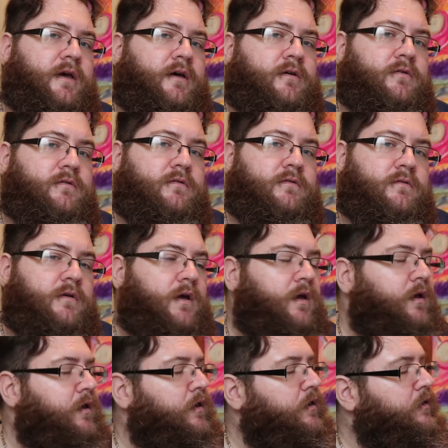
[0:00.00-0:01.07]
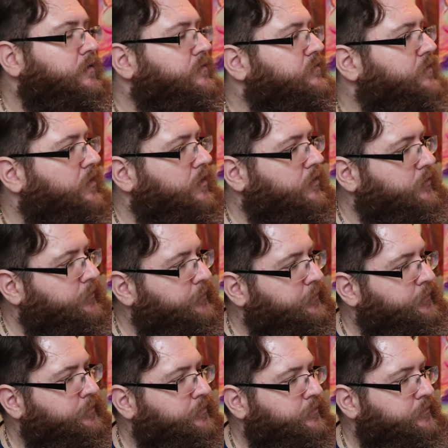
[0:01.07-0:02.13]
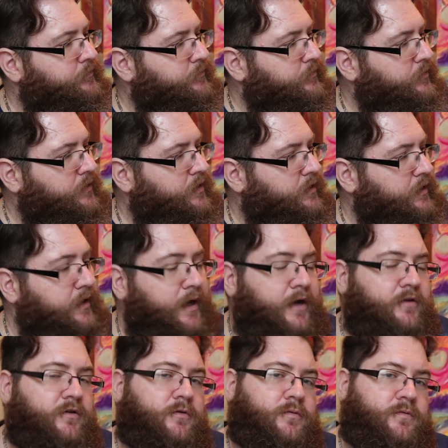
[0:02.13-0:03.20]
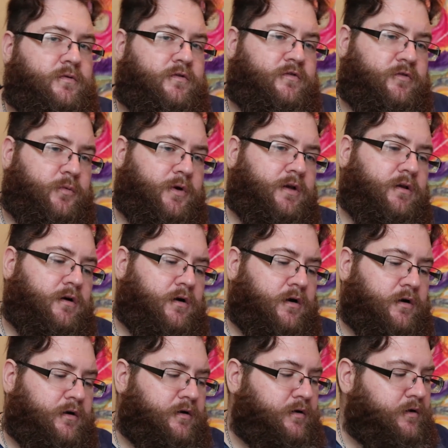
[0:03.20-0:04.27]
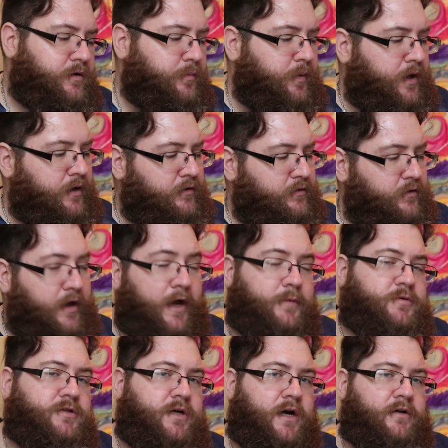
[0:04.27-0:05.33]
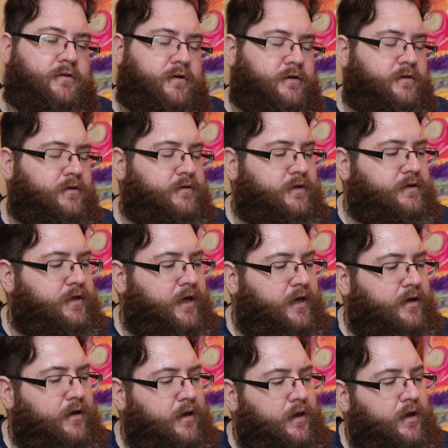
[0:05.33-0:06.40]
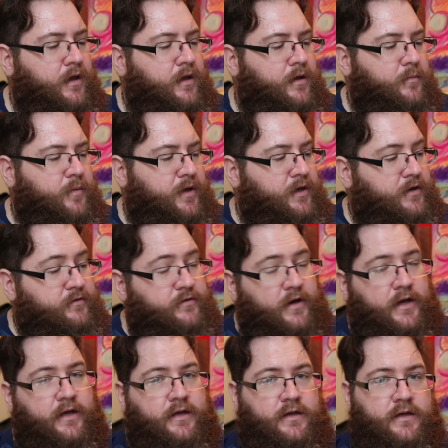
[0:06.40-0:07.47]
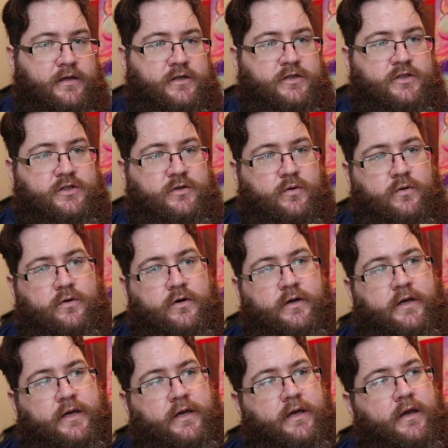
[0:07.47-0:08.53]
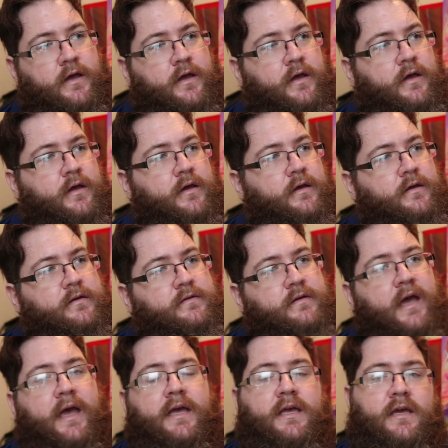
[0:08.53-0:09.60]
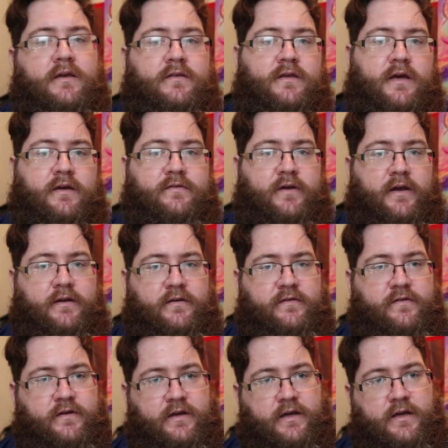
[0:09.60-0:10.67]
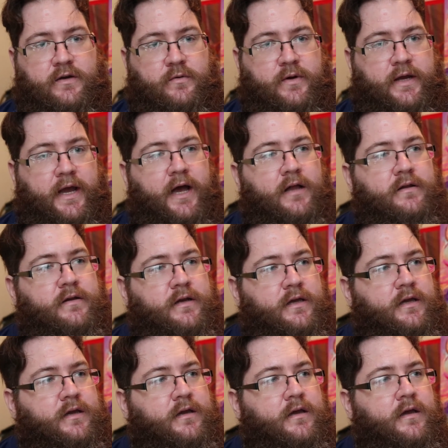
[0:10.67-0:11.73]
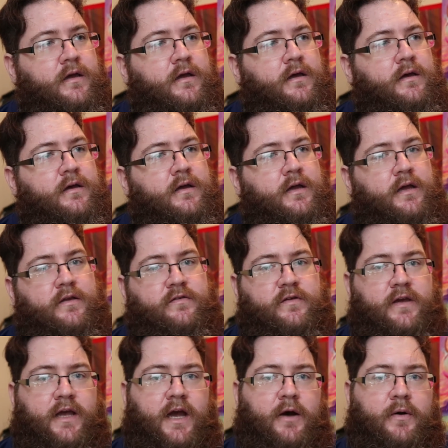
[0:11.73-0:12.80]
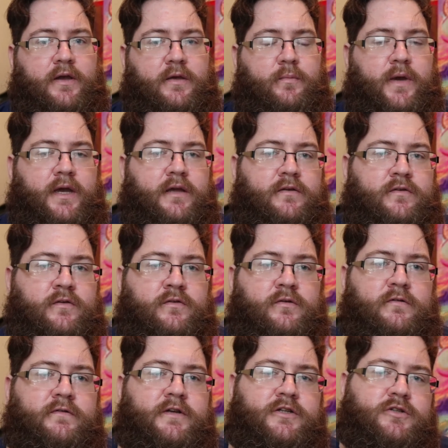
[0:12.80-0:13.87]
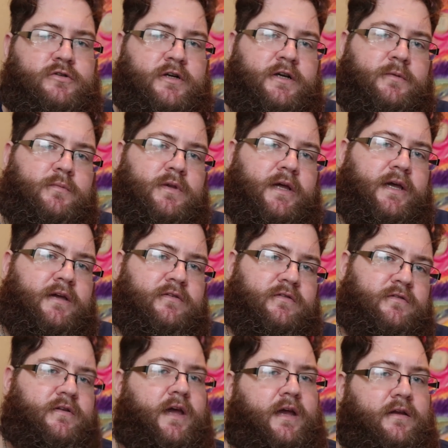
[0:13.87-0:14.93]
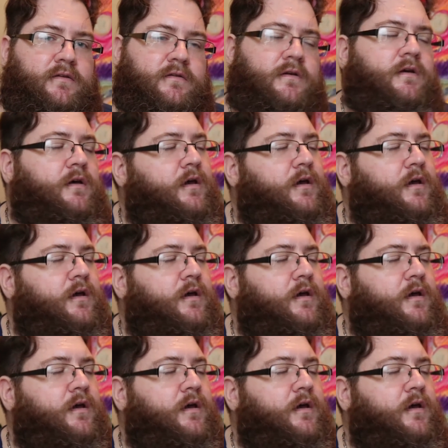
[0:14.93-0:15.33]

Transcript: else. So, and I do surreal art compared to abstract or anything like that, because I enjoy taking things I see in reality and seeing how I can make it into sort of a dreamlike state.